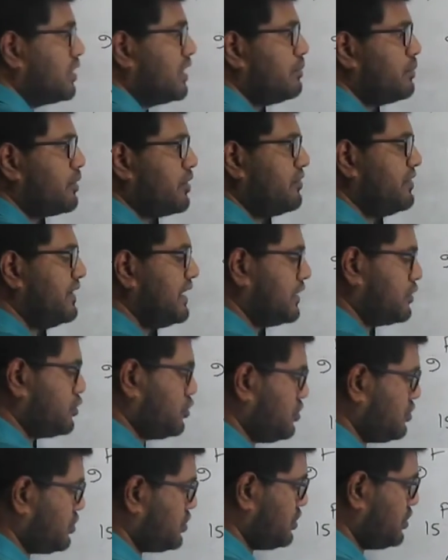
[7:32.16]
number of
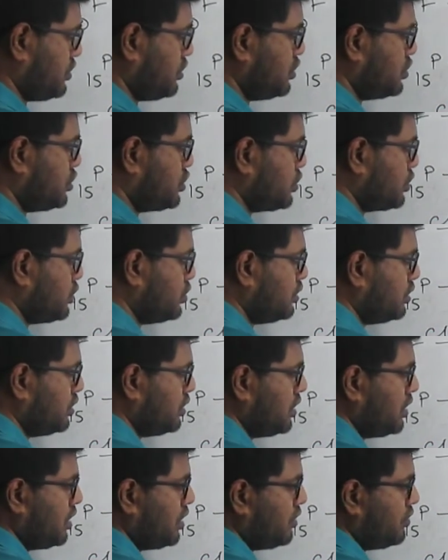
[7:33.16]
electrons. 2,
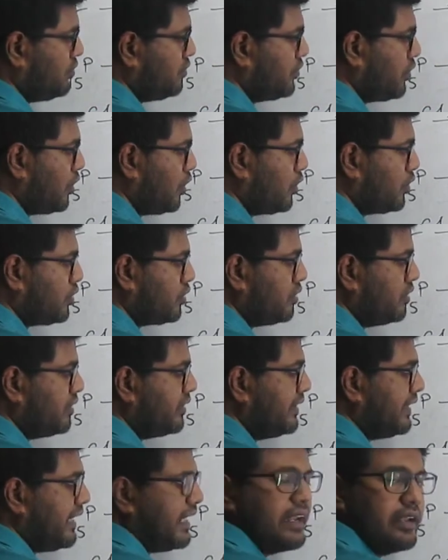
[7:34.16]
4,
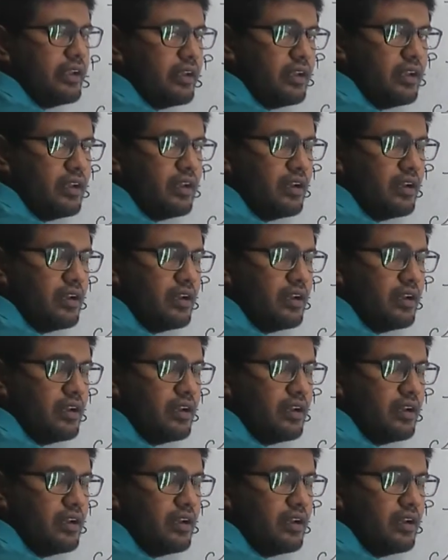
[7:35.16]
10,